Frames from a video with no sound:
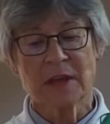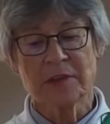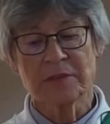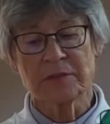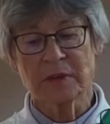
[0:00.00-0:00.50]

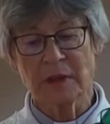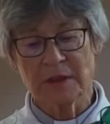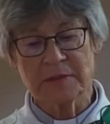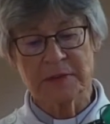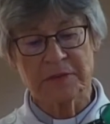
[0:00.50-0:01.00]
through a lot
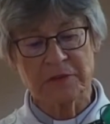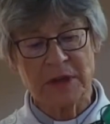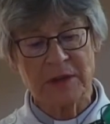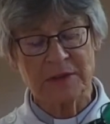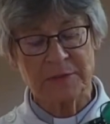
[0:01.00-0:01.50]
of
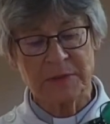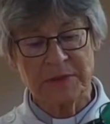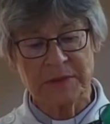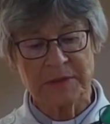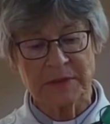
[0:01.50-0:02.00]
extraneous
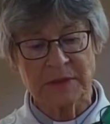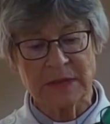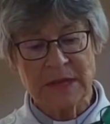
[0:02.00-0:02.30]
material.